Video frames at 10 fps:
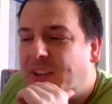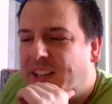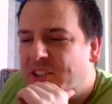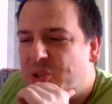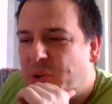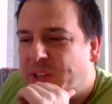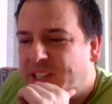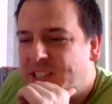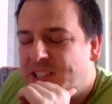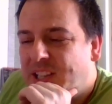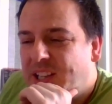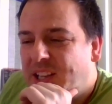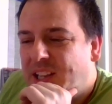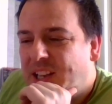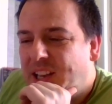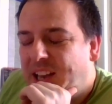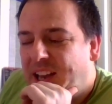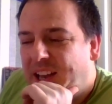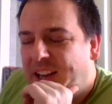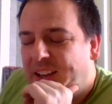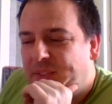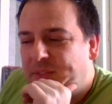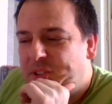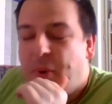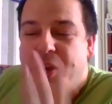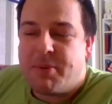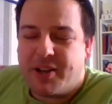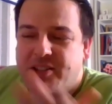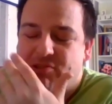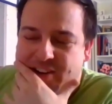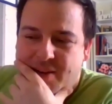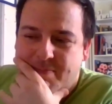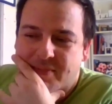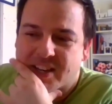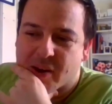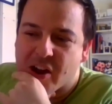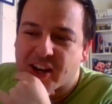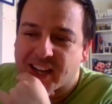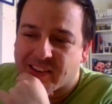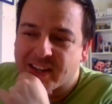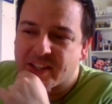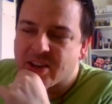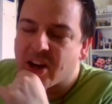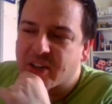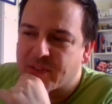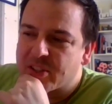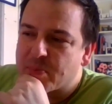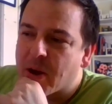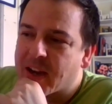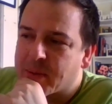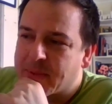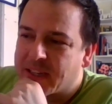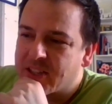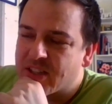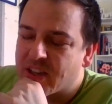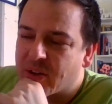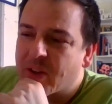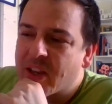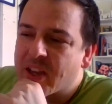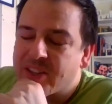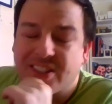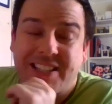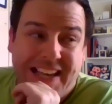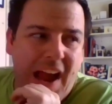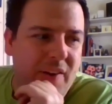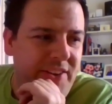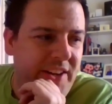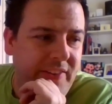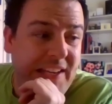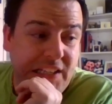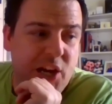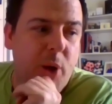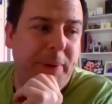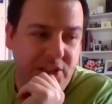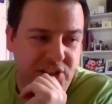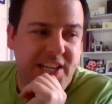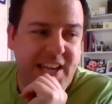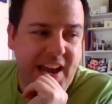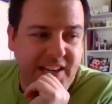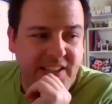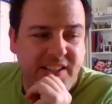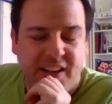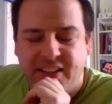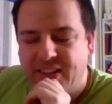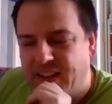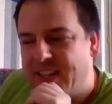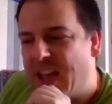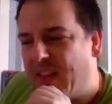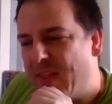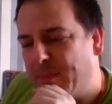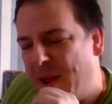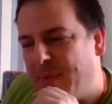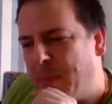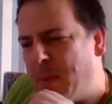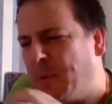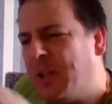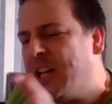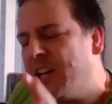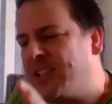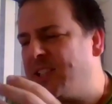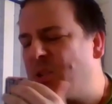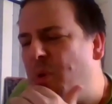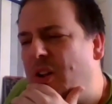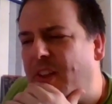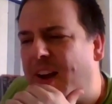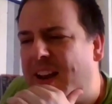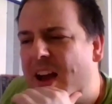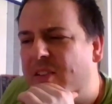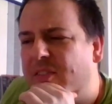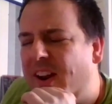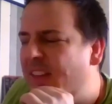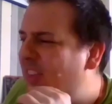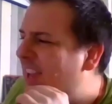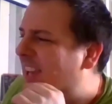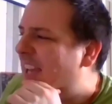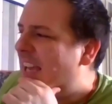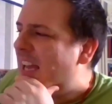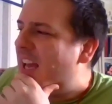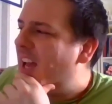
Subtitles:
thoroughly enjoyed the Spider-Mine stream, earlier, and it's kind of inspired me to dig out, the EDRPG again and get playing with people, because it's a world that I love. And I think,